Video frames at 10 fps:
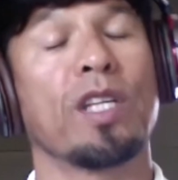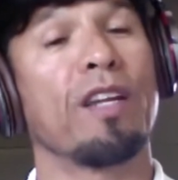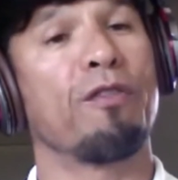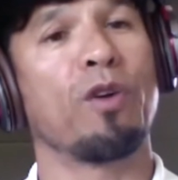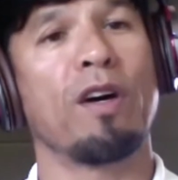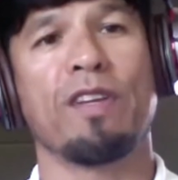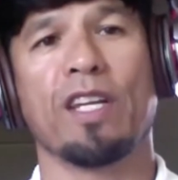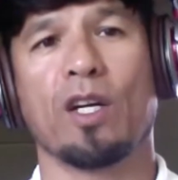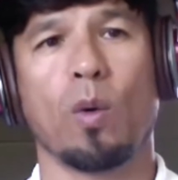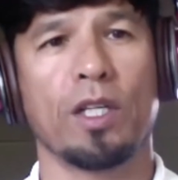And if you have any
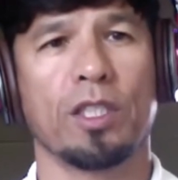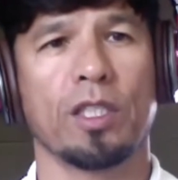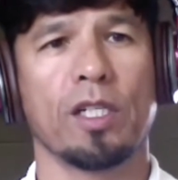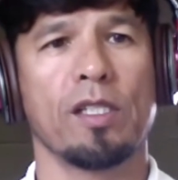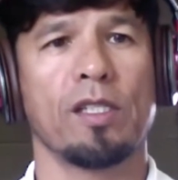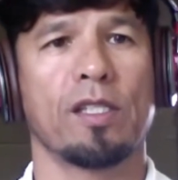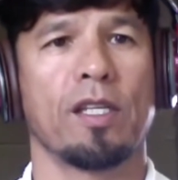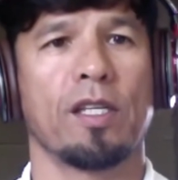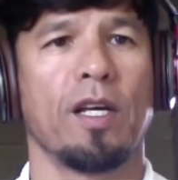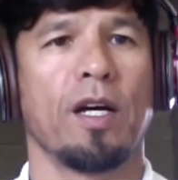questions,
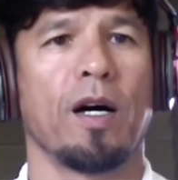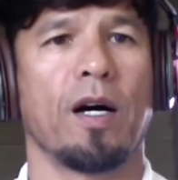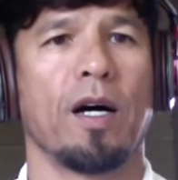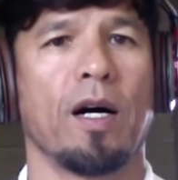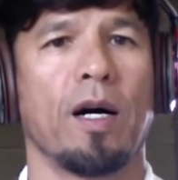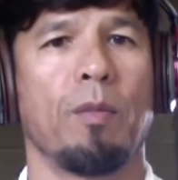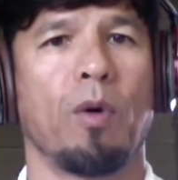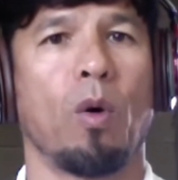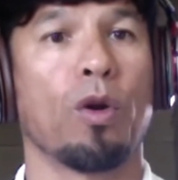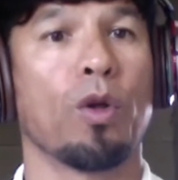Um,
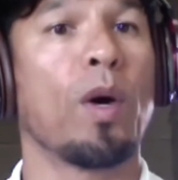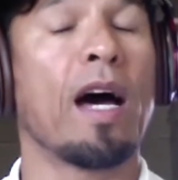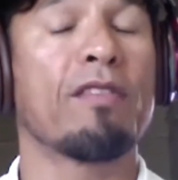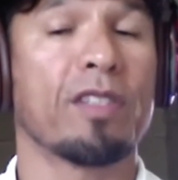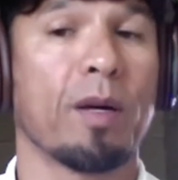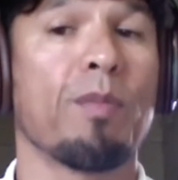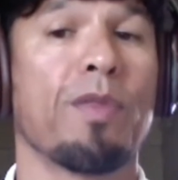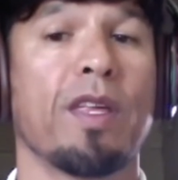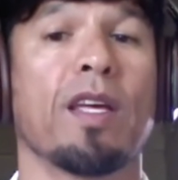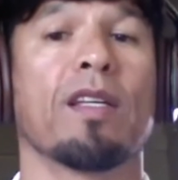or you have some
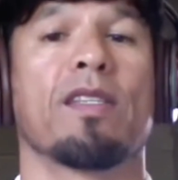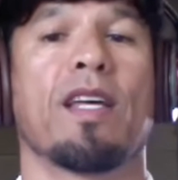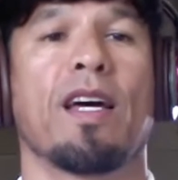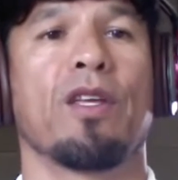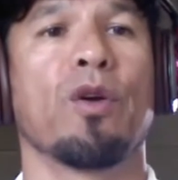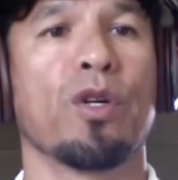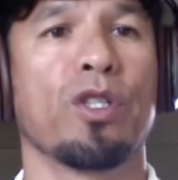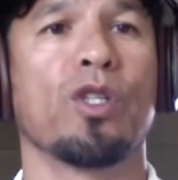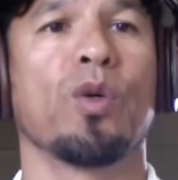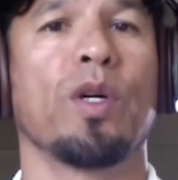things that you're
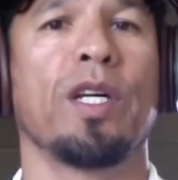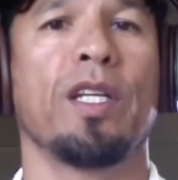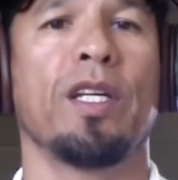doing,